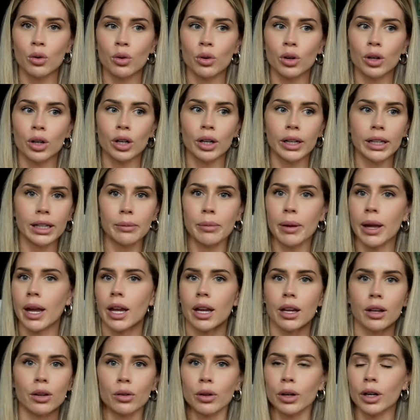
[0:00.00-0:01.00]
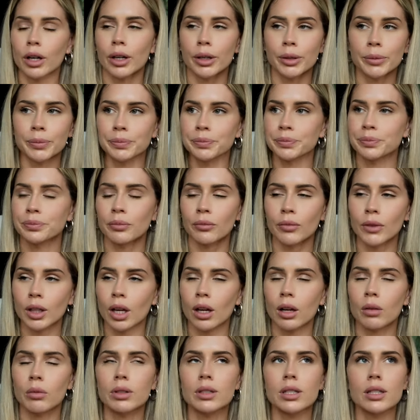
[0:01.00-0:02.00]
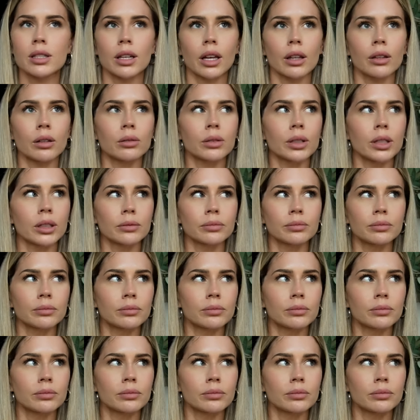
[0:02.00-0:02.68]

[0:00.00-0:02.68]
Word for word: or eBay or uh, what's the other one?